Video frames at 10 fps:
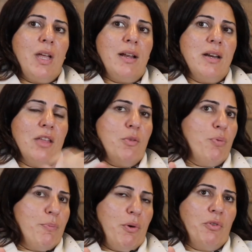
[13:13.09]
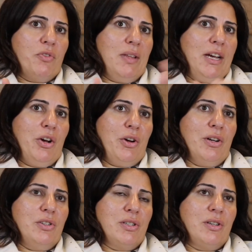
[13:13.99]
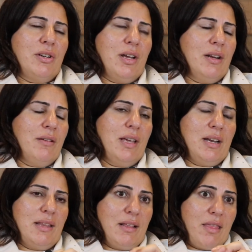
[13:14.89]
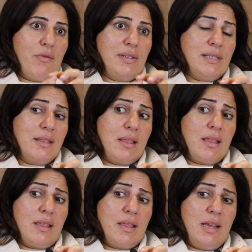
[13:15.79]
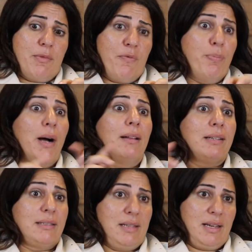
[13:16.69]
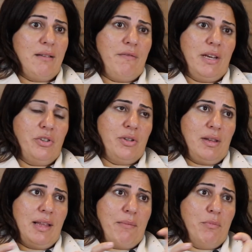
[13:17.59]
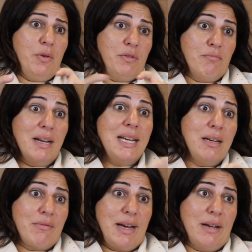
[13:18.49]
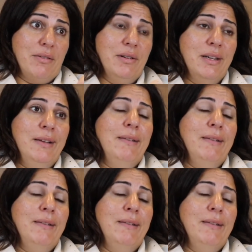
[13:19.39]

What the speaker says: Another proposal I heard, just to kind of get in that theme of policy innovation that moves money around,